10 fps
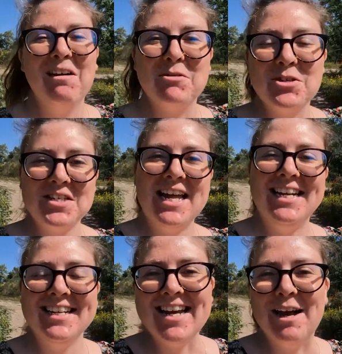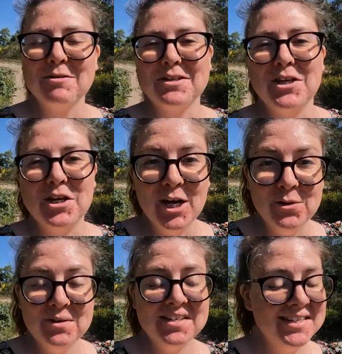I'm just heading down to the
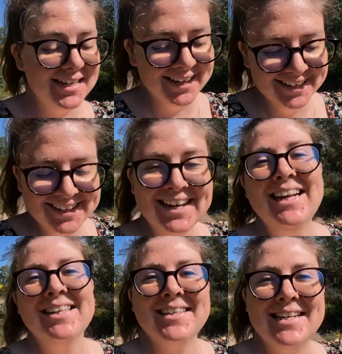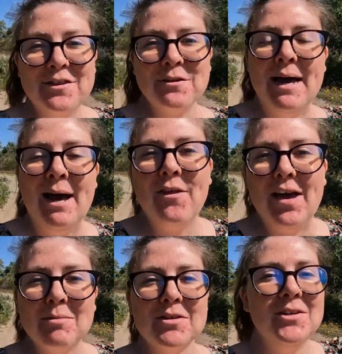goats to let them out.
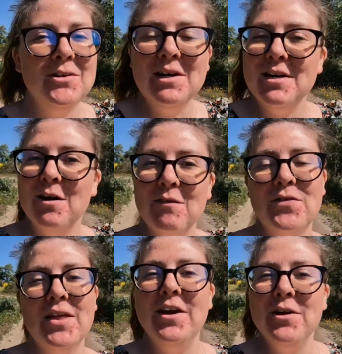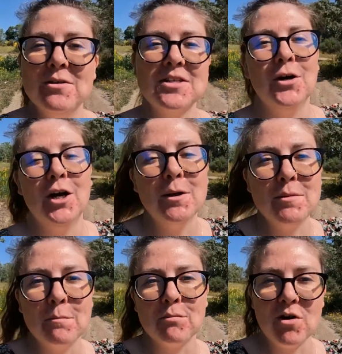They absolutely love their new
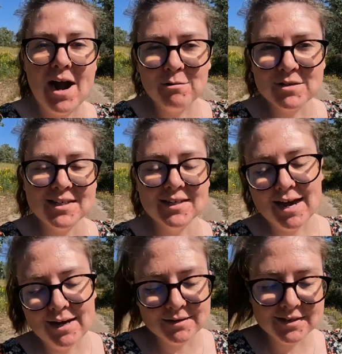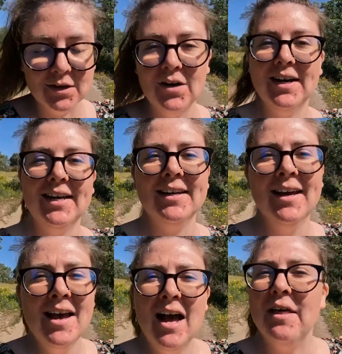time browsing outside.
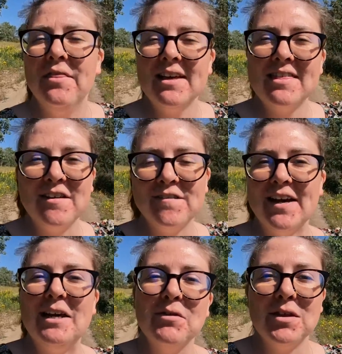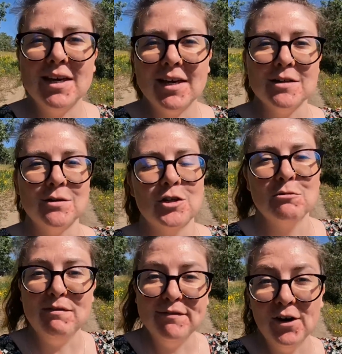I think their favourite thing has got
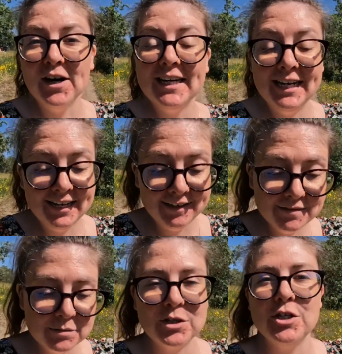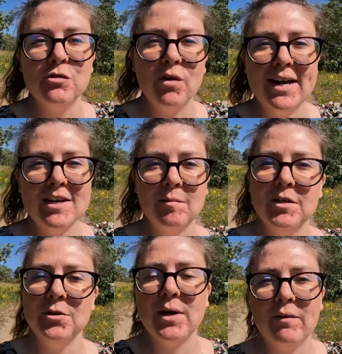to be vine leaves, which is great because we
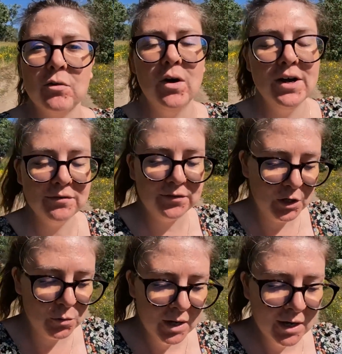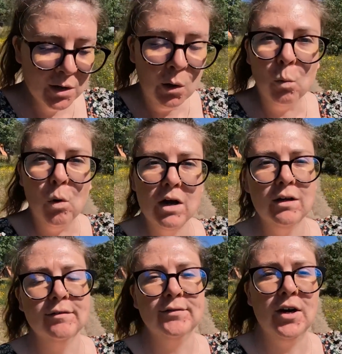do have quite a few
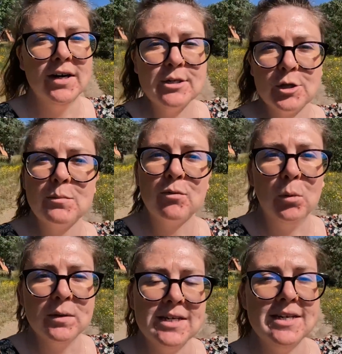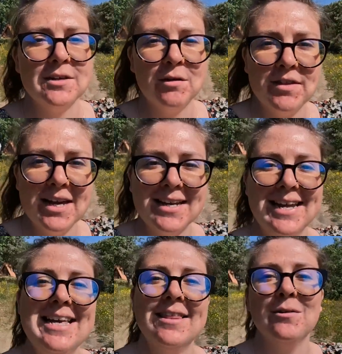wild vines on the property. So if they
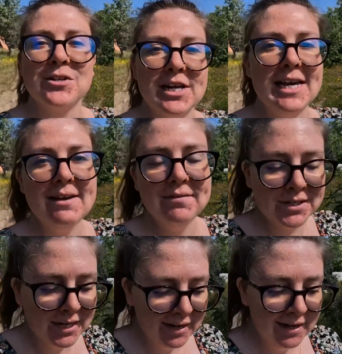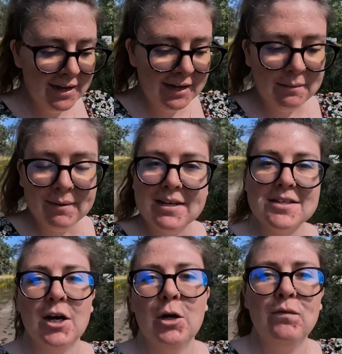can eat those leaves, it
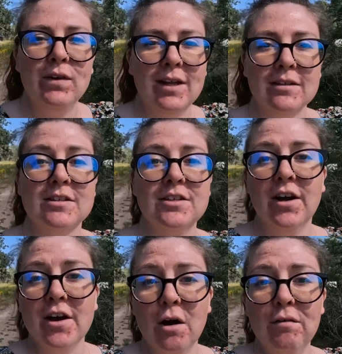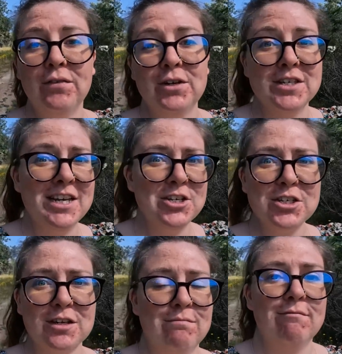means that hopefully they'll just die off because they
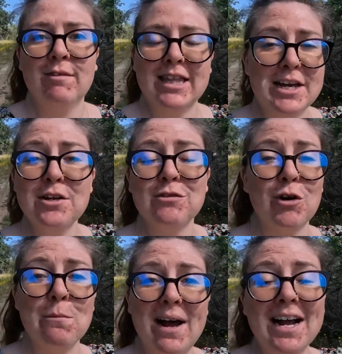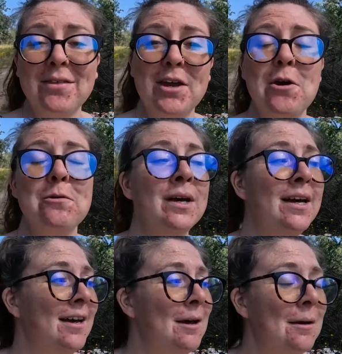just they just grow back. Theo, I
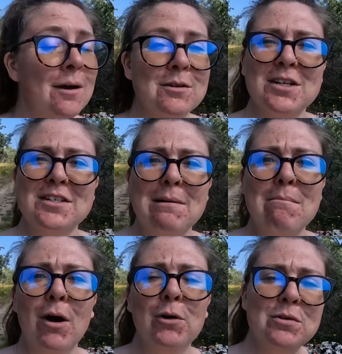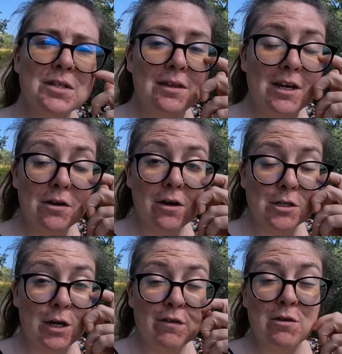was going to say mows. Theo
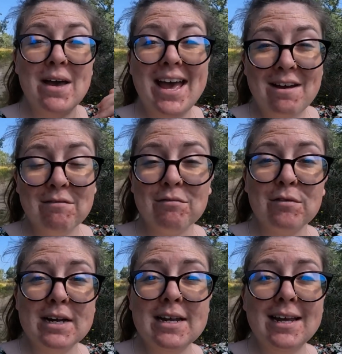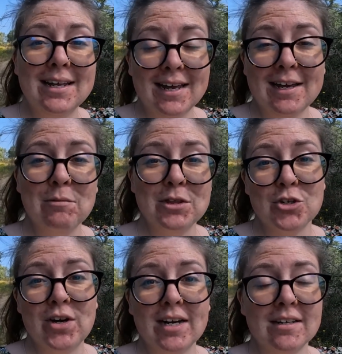goes over them every year with the
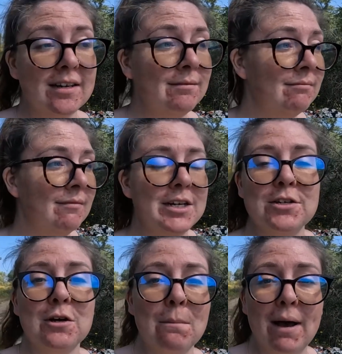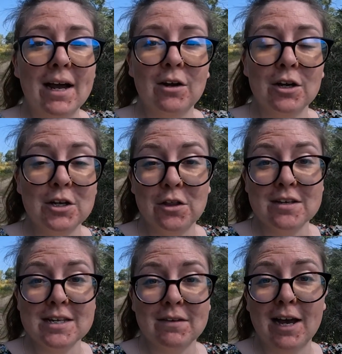tractor, and they just come back like
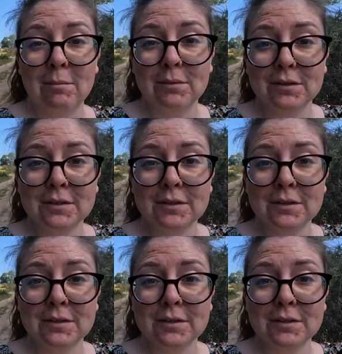nothing's ever happened.